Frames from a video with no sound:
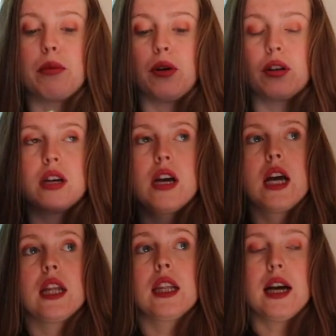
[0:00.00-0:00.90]
bought
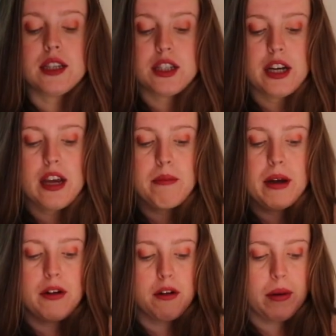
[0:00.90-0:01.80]
last year in my
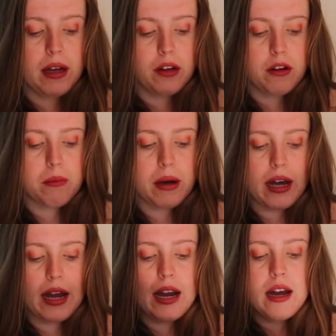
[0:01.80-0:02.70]
no buy low
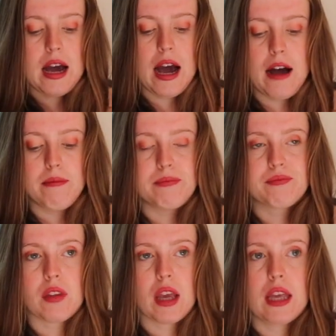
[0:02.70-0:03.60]
buy,
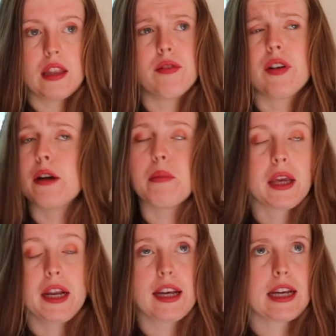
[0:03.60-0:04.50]
in the very
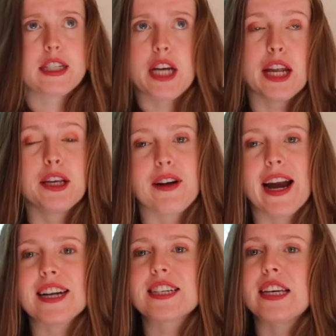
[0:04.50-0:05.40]
beginning in January
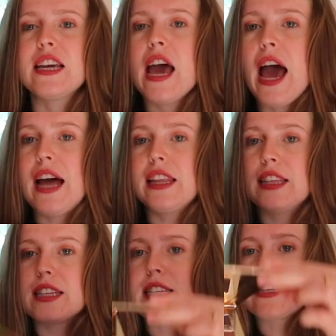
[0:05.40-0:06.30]
actually, and then
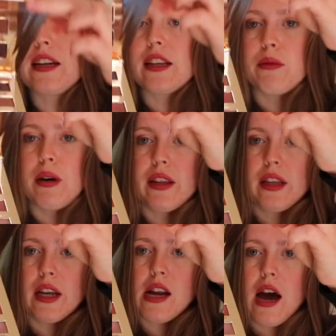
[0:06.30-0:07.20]
this is another one
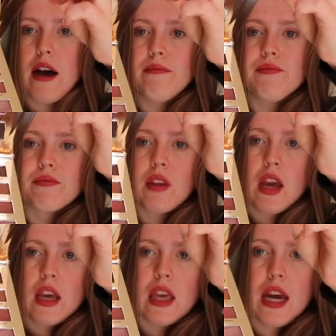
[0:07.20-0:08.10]
that
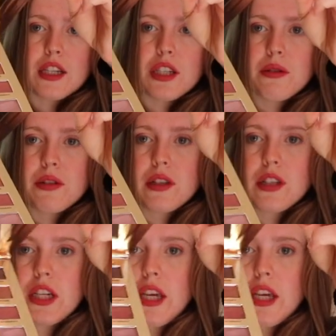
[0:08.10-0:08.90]
yeah, she